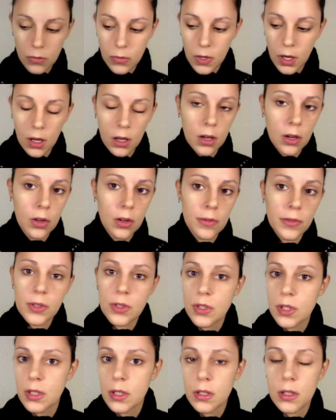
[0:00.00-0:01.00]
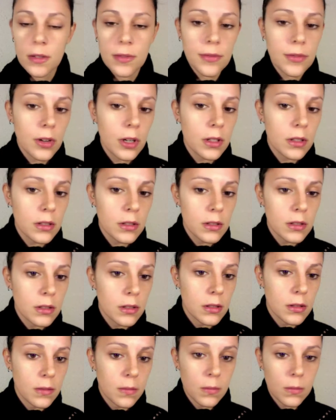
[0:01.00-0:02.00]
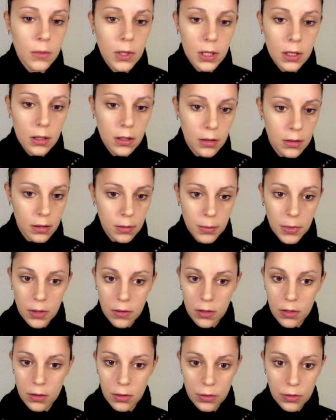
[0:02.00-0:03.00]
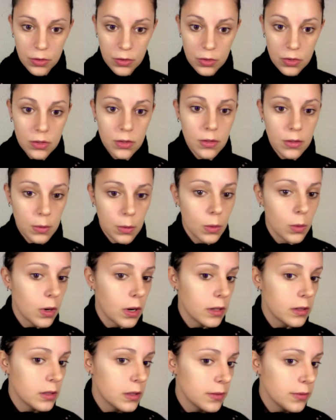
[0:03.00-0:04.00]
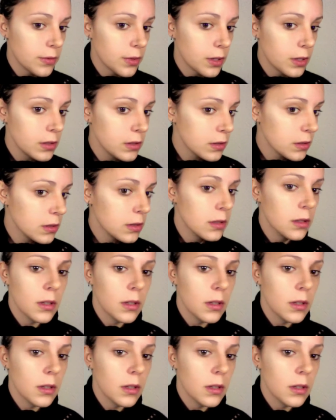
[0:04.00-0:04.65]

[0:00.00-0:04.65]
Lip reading: I don't know if you see the difference, but in the mirror it looks quite different.